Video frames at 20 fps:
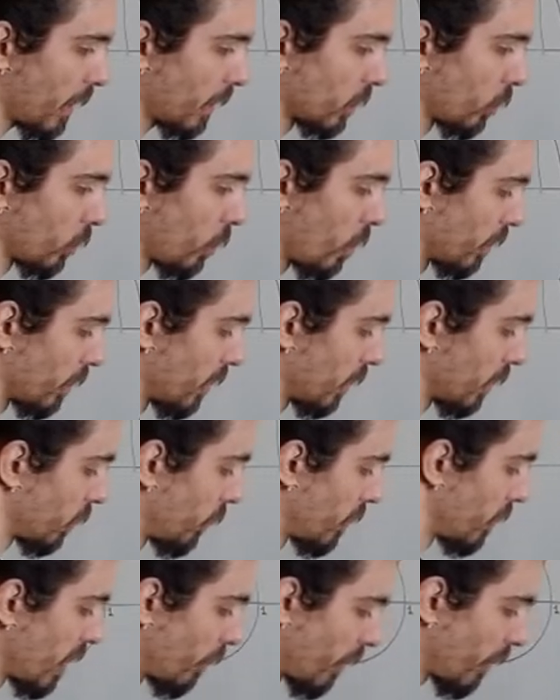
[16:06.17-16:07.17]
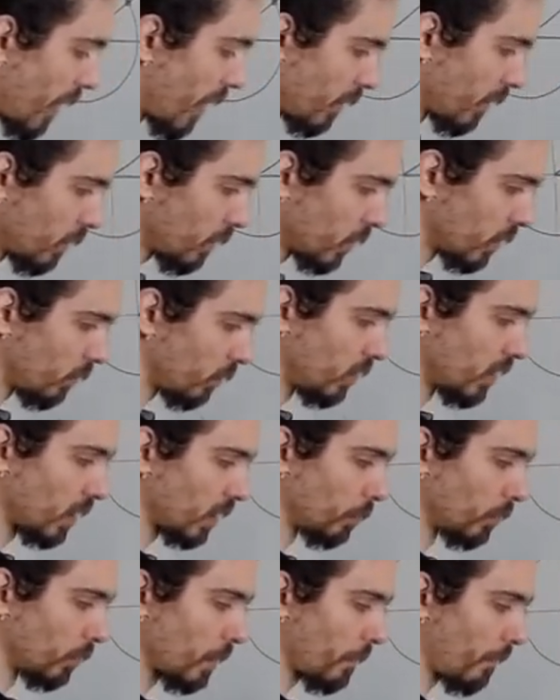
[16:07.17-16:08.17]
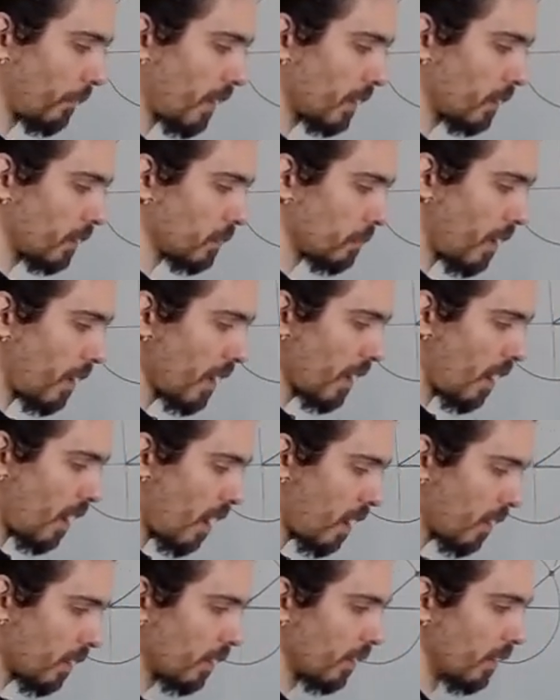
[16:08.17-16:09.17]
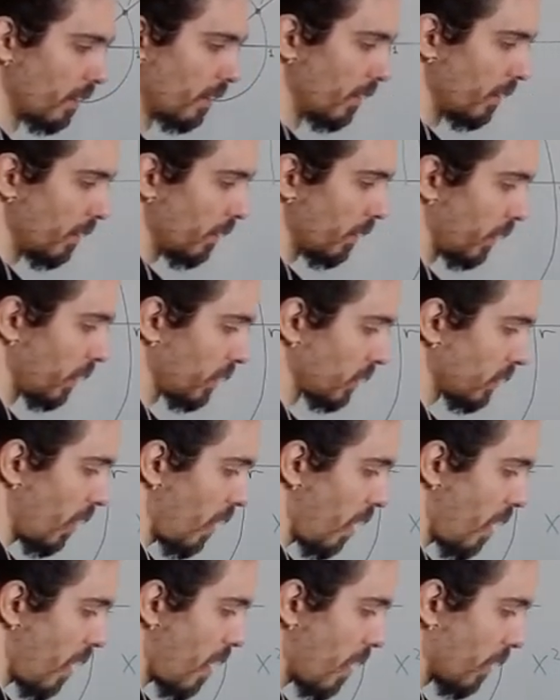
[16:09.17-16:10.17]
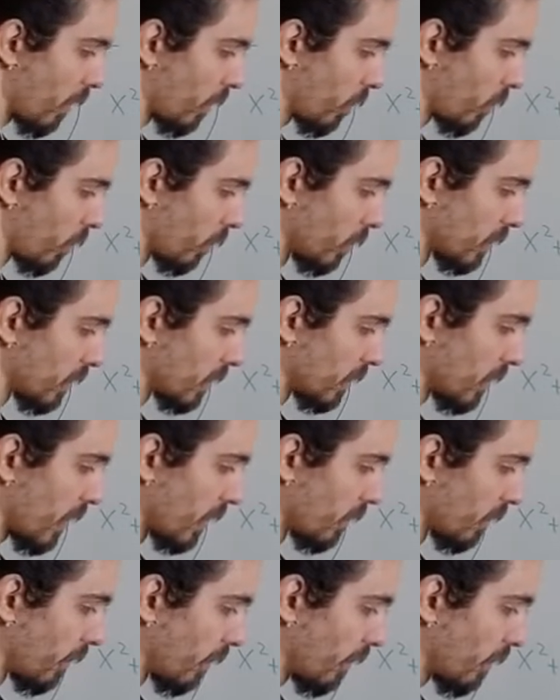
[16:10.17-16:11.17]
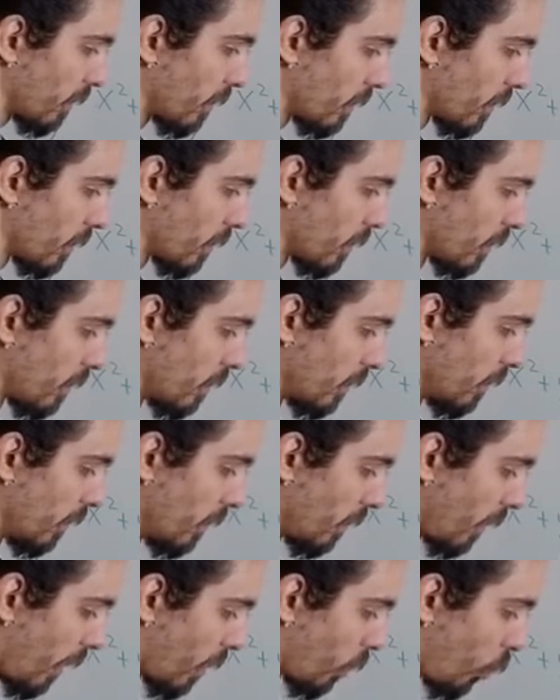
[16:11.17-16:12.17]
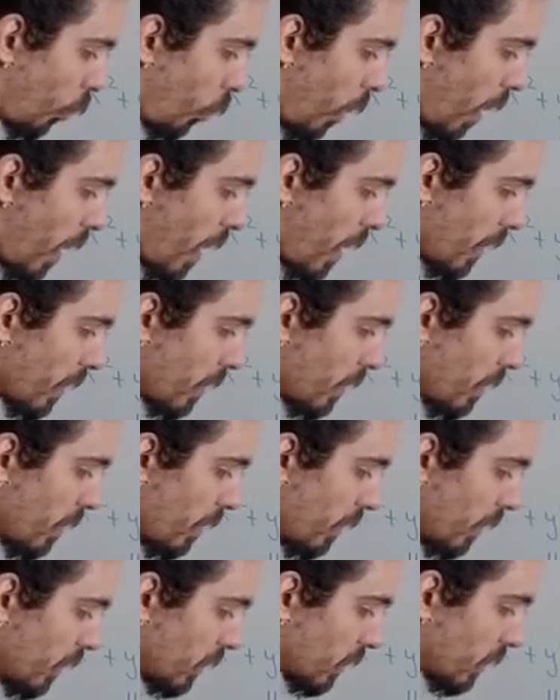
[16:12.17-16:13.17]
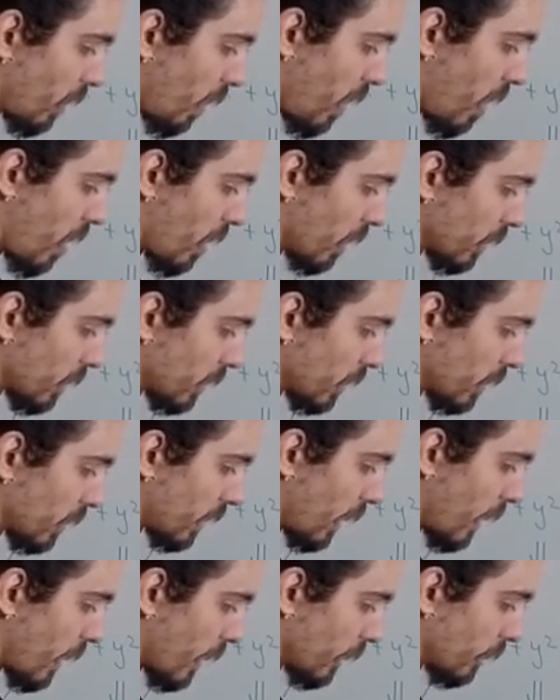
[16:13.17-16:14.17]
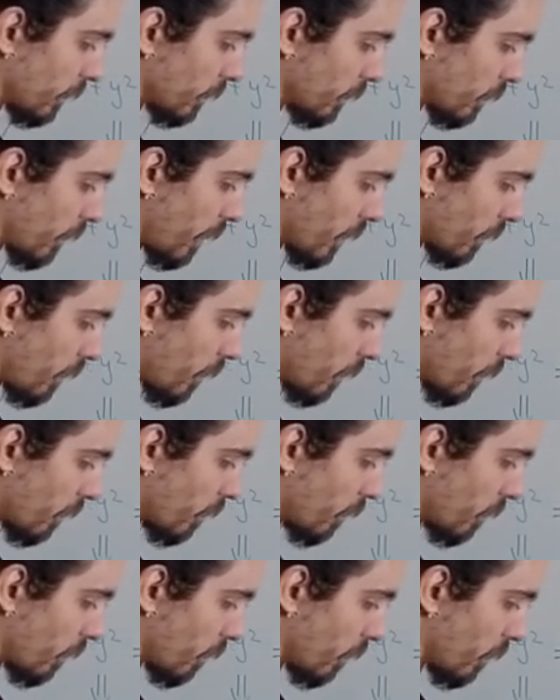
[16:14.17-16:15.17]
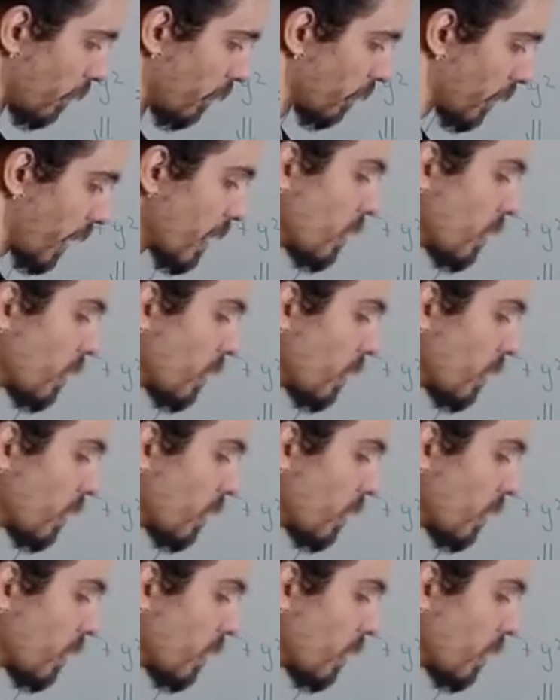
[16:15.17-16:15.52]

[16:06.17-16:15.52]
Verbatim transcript: coordinate rearrange, you just multiply this by r, it's r cos theta, and y is r sin theta. Can you